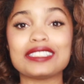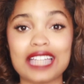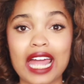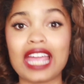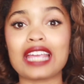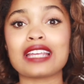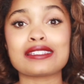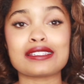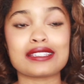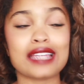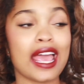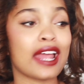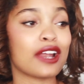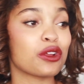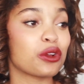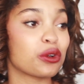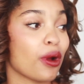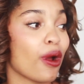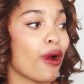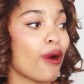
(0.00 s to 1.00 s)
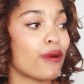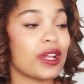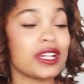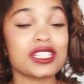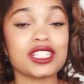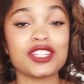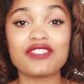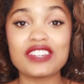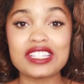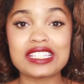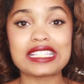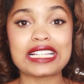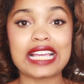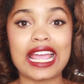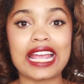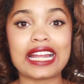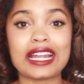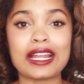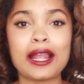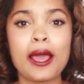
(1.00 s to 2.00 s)
nice and grown and
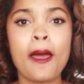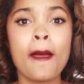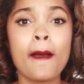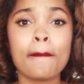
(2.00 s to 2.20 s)
sophisticated,